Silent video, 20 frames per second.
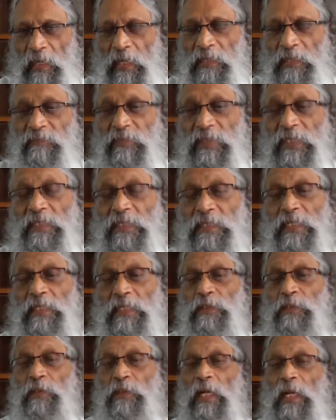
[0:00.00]
And we
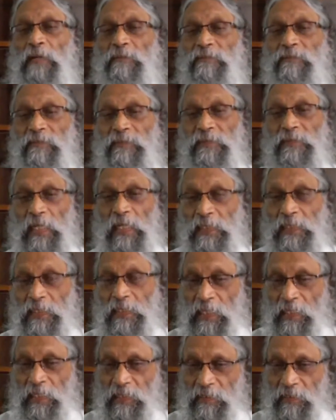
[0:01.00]
need to have that
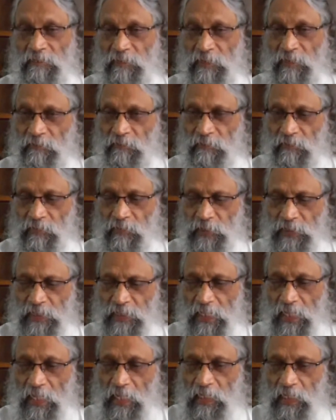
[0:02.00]
kind of a
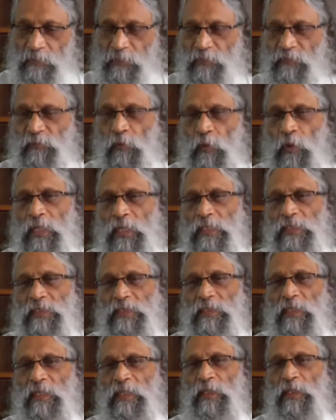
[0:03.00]
sharp
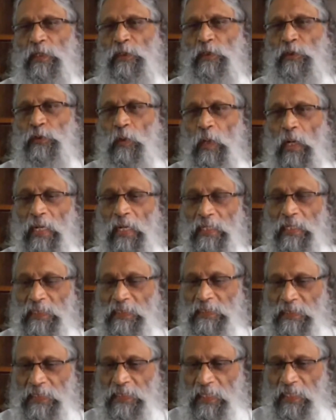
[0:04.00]
focus to
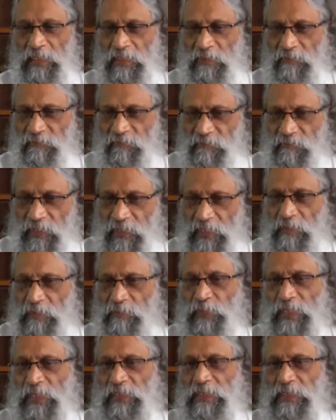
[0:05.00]
understand the very
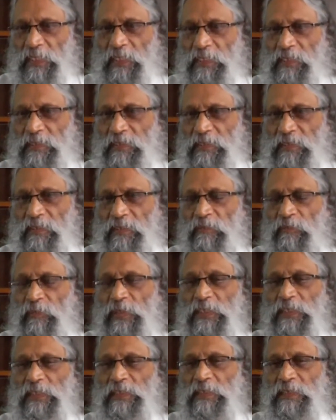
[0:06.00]
present,
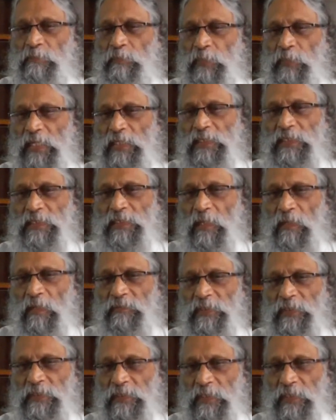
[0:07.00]
which is the base
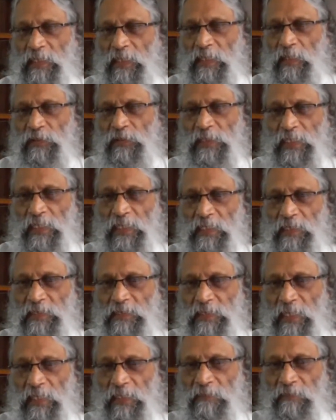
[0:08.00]
of the psychological
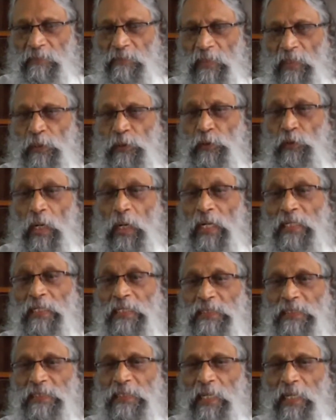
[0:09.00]
time, to
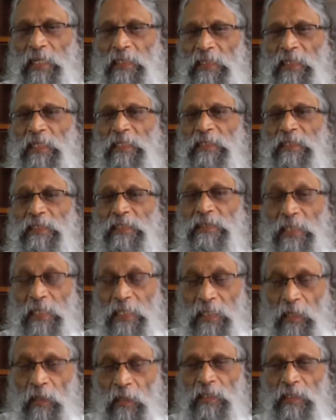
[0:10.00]
understand the
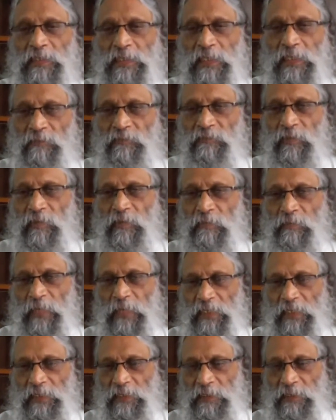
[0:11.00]
psychology of our
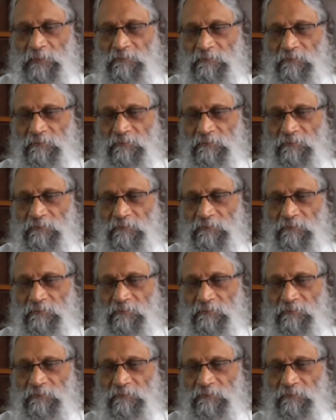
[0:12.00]
mind.